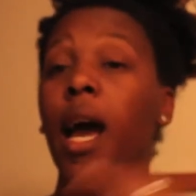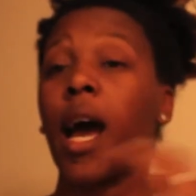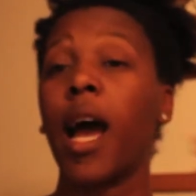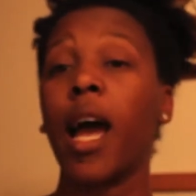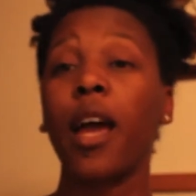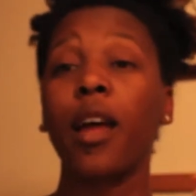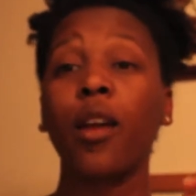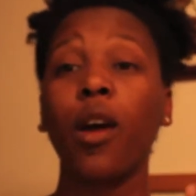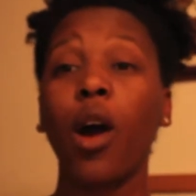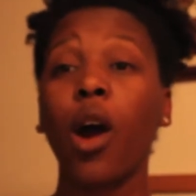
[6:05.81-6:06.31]
I
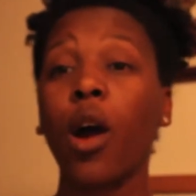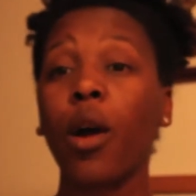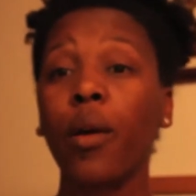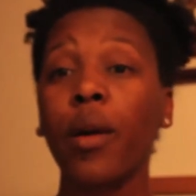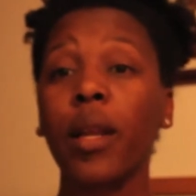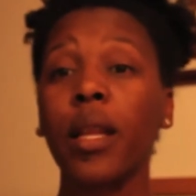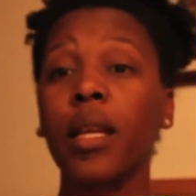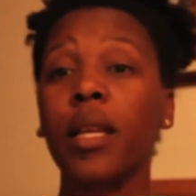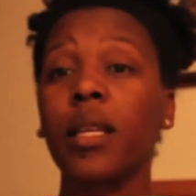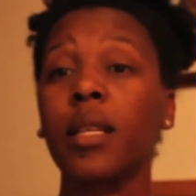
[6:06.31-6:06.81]
had
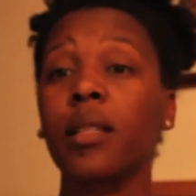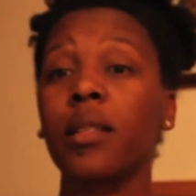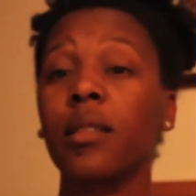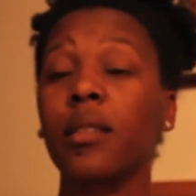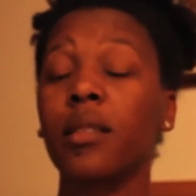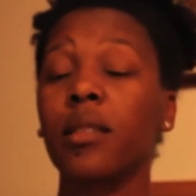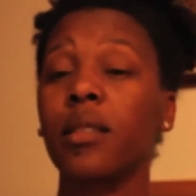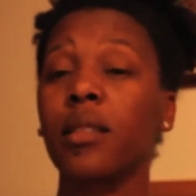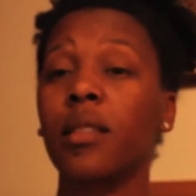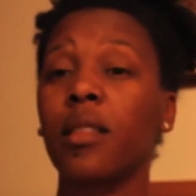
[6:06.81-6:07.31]
already
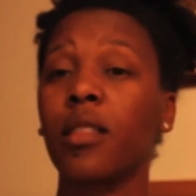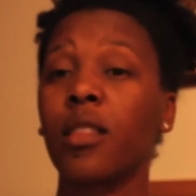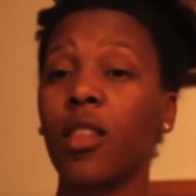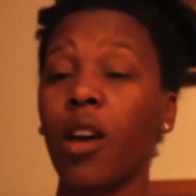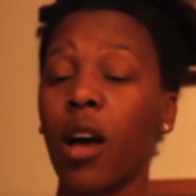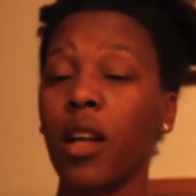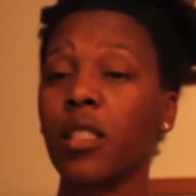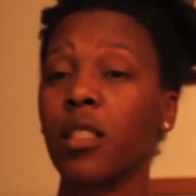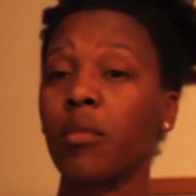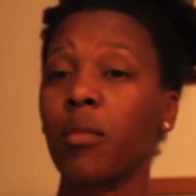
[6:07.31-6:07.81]

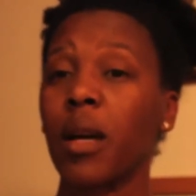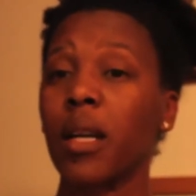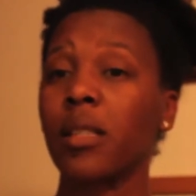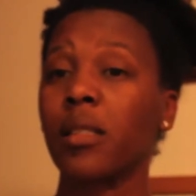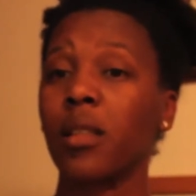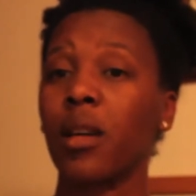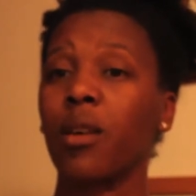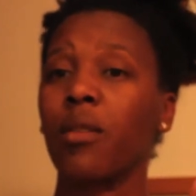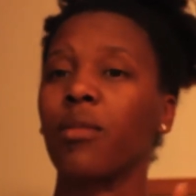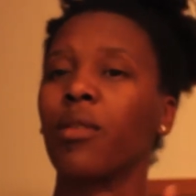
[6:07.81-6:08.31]
thought to
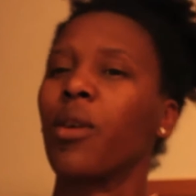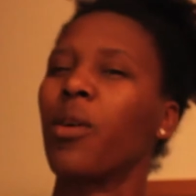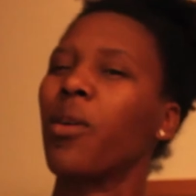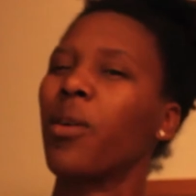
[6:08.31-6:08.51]
myself,